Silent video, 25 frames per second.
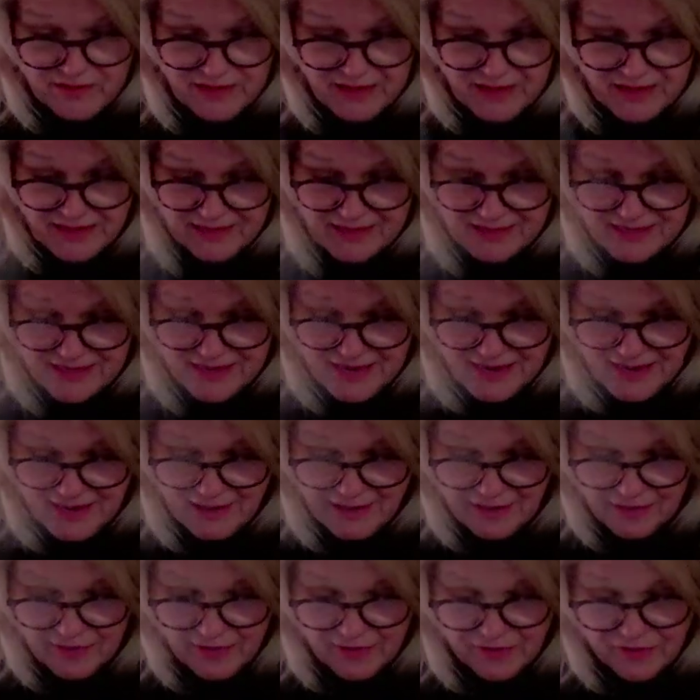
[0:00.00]
I can
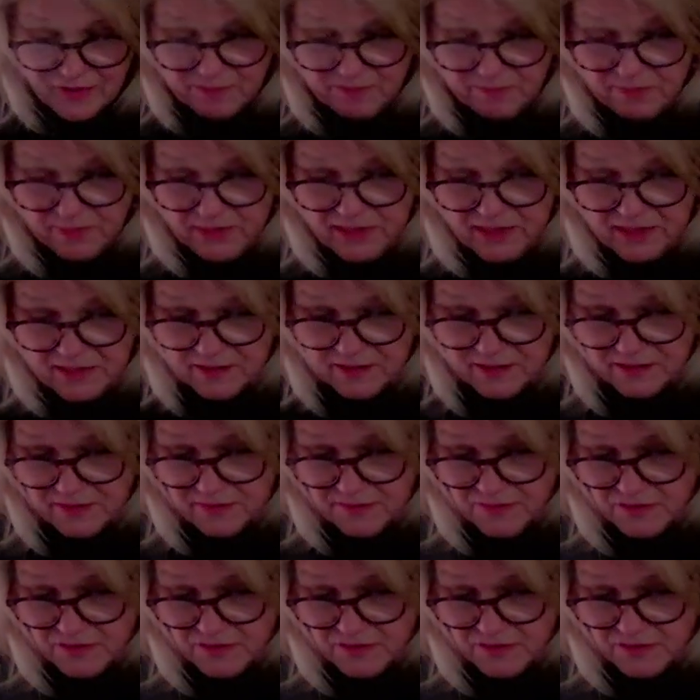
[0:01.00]
tell that the pieces of